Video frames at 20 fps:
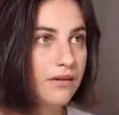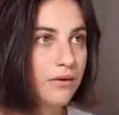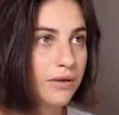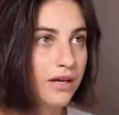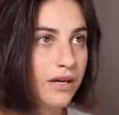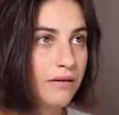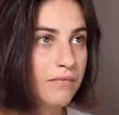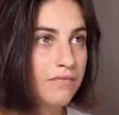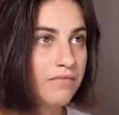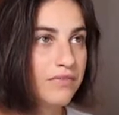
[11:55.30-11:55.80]

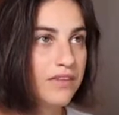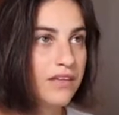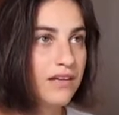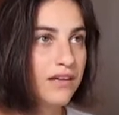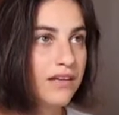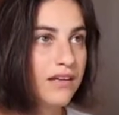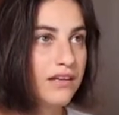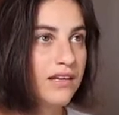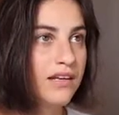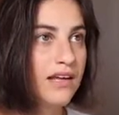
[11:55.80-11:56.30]
Okay,
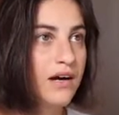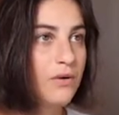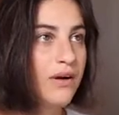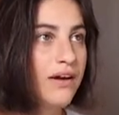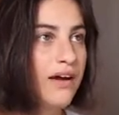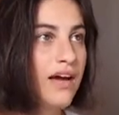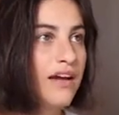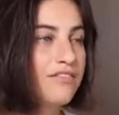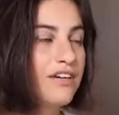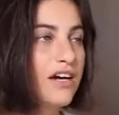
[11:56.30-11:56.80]
now
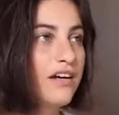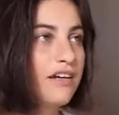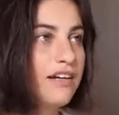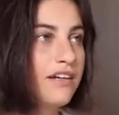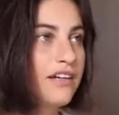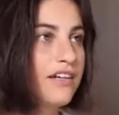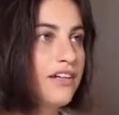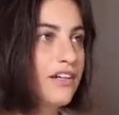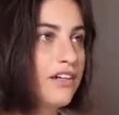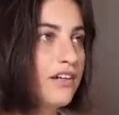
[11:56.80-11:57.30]
I've got
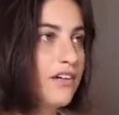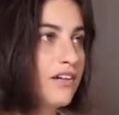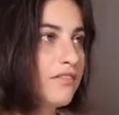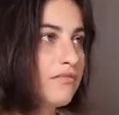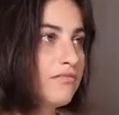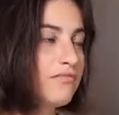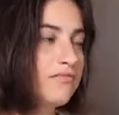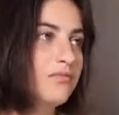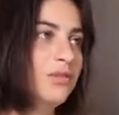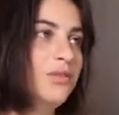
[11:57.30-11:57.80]
it
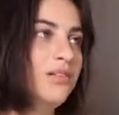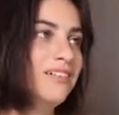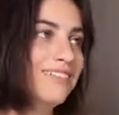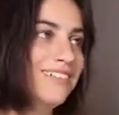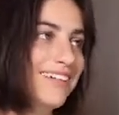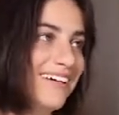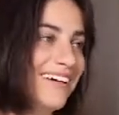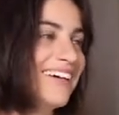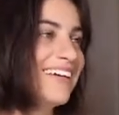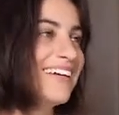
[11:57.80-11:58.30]
here.
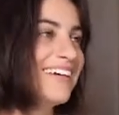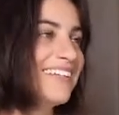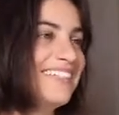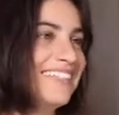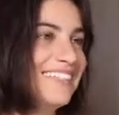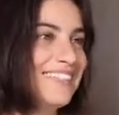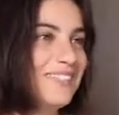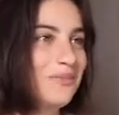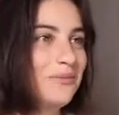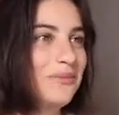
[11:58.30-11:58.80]
Well, I
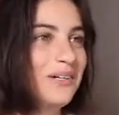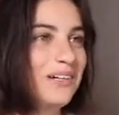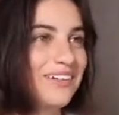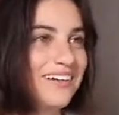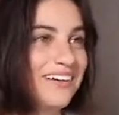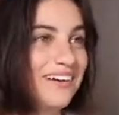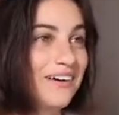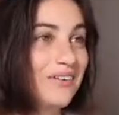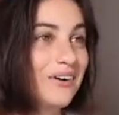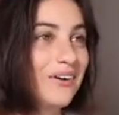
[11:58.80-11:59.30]
guess it's a
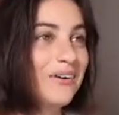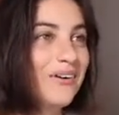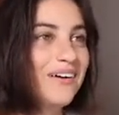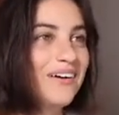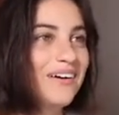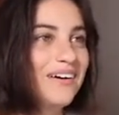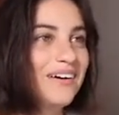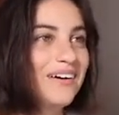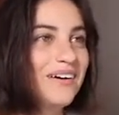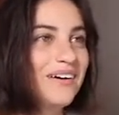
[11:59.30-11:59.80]
weird arrow,
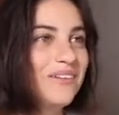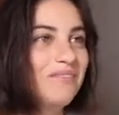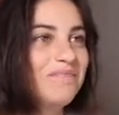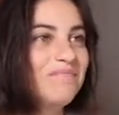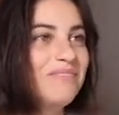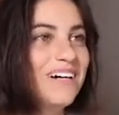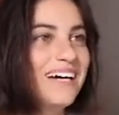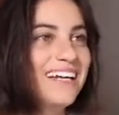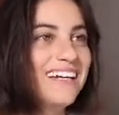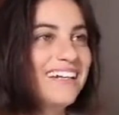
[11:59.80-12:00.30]

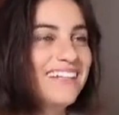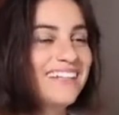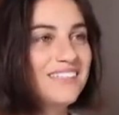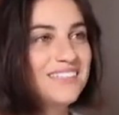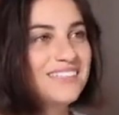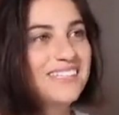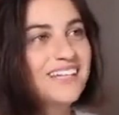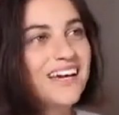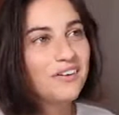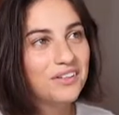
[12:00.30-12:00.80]
but
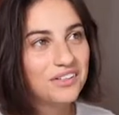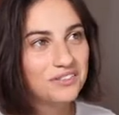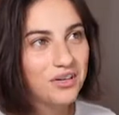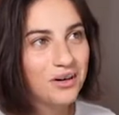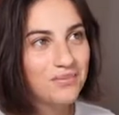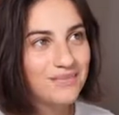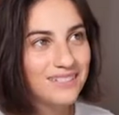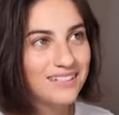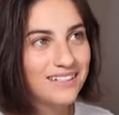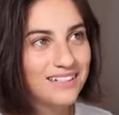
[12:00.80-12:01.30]
you how it
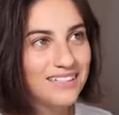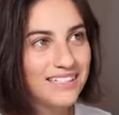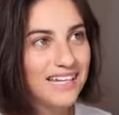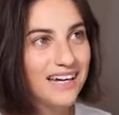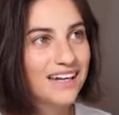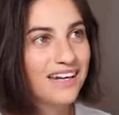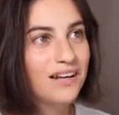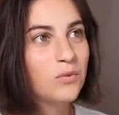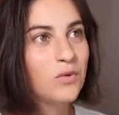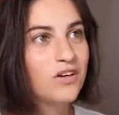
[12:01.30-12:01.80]
drops it
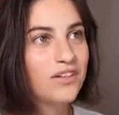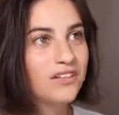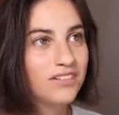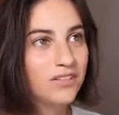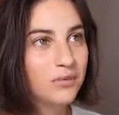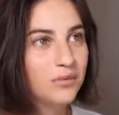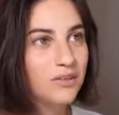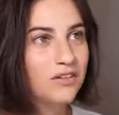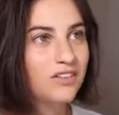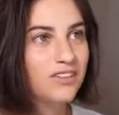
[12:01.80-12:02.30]
inside? I want
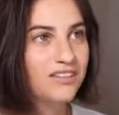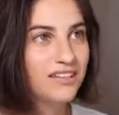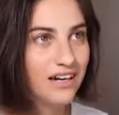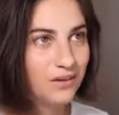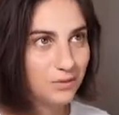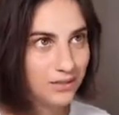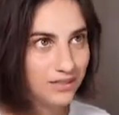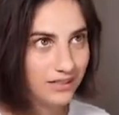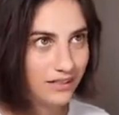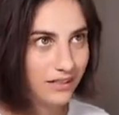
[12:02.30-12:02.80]
it to be on the
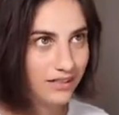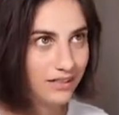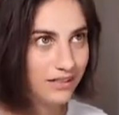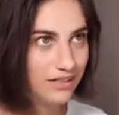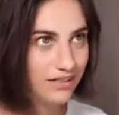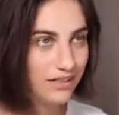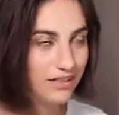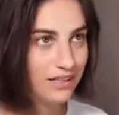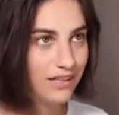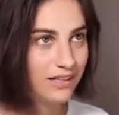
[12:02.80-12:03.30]

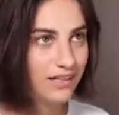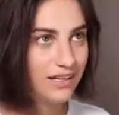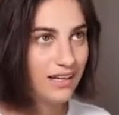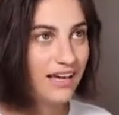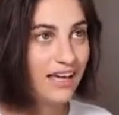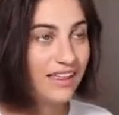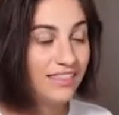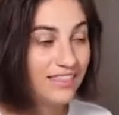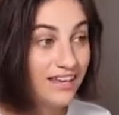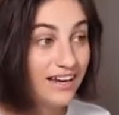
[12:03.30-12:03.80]
outside,
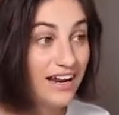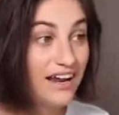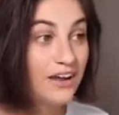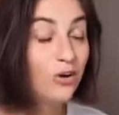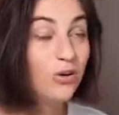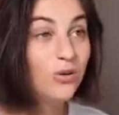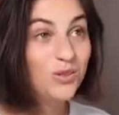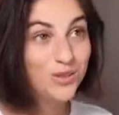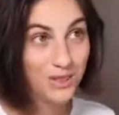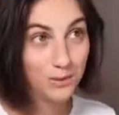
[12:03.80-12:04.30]
and then I
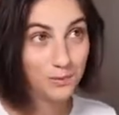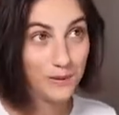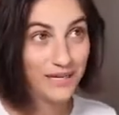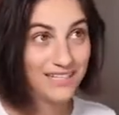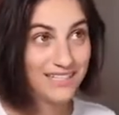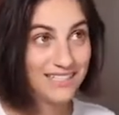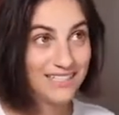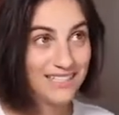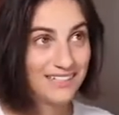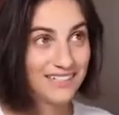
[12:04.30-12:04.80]
hold
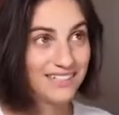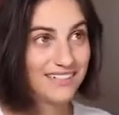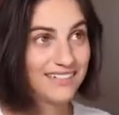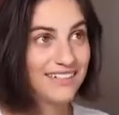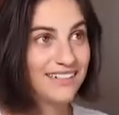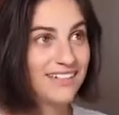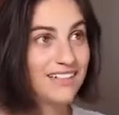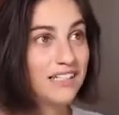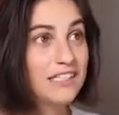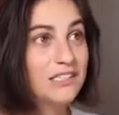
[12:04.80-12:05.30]
space
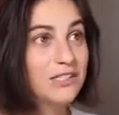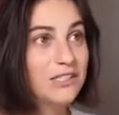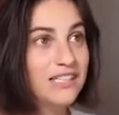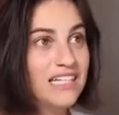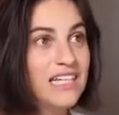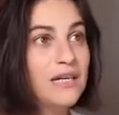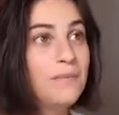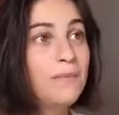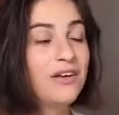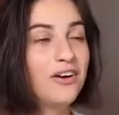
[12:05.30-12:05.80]
to
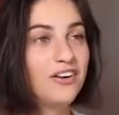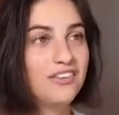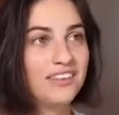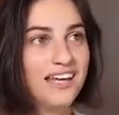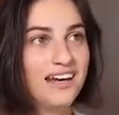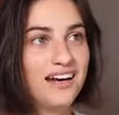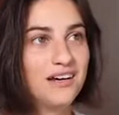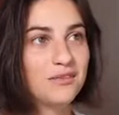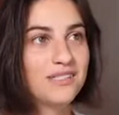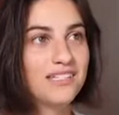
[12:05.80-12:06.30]
keep it on
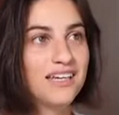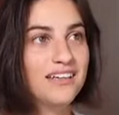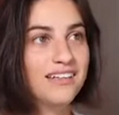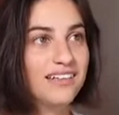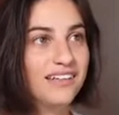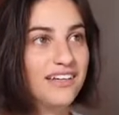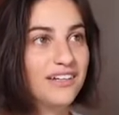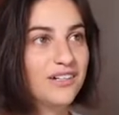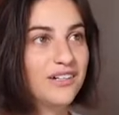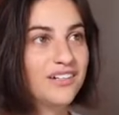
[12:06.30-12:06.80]
that
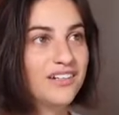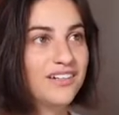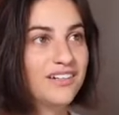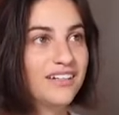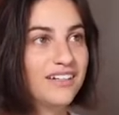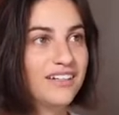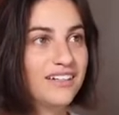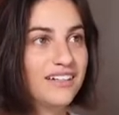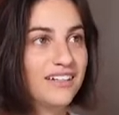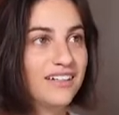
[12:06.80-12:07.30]
outside layer.
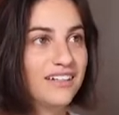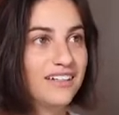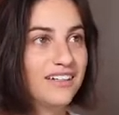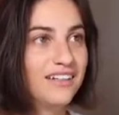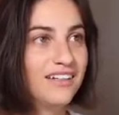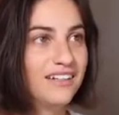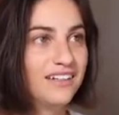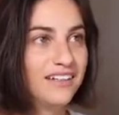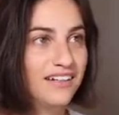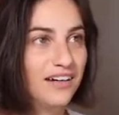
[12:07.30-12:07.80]

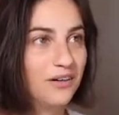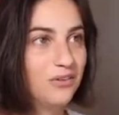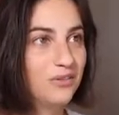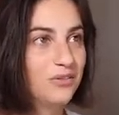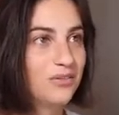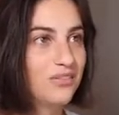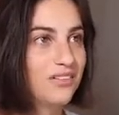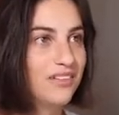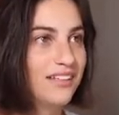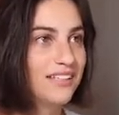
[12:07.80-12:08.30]

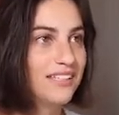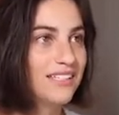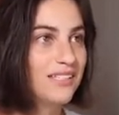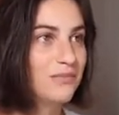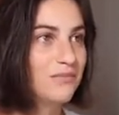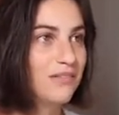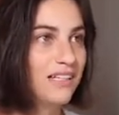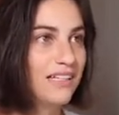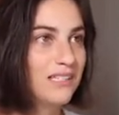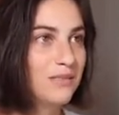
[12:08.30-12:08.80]
Now,
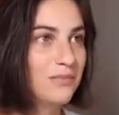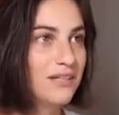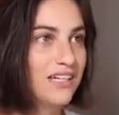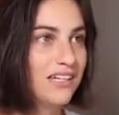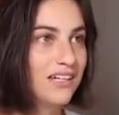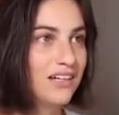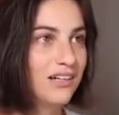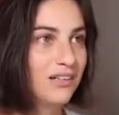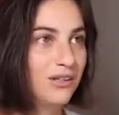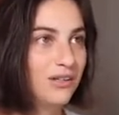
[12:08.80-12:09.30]
let's
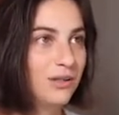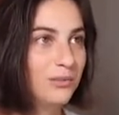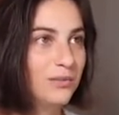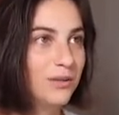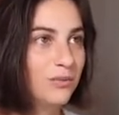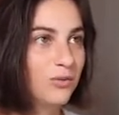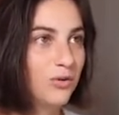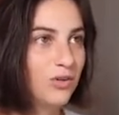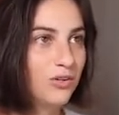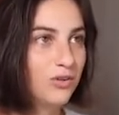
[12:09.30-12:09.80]
make it a little
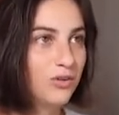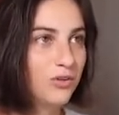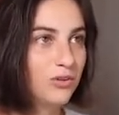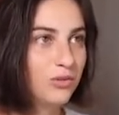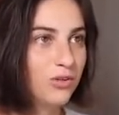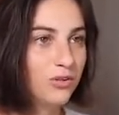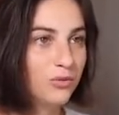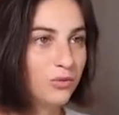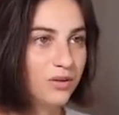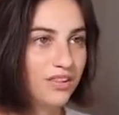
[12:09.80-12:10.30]
bit more
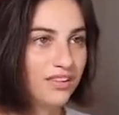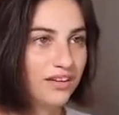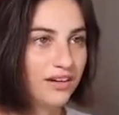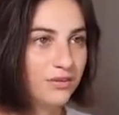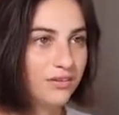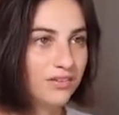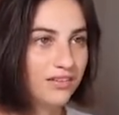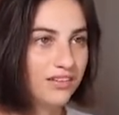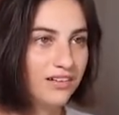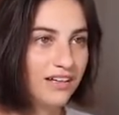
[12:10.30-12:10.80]
normal
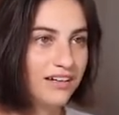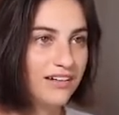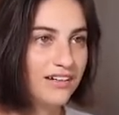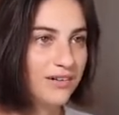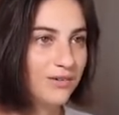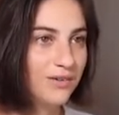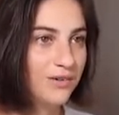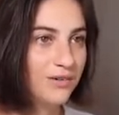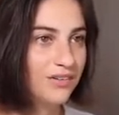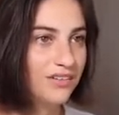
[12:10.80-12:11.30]
without the
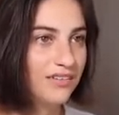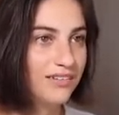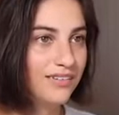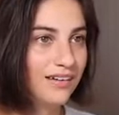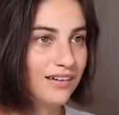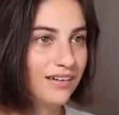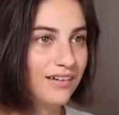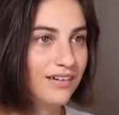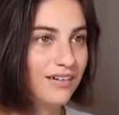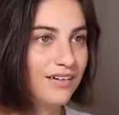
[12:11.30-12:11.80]
line arrow on this
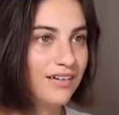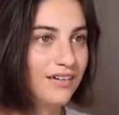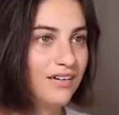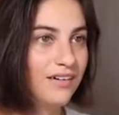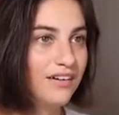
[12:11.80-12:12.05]
side.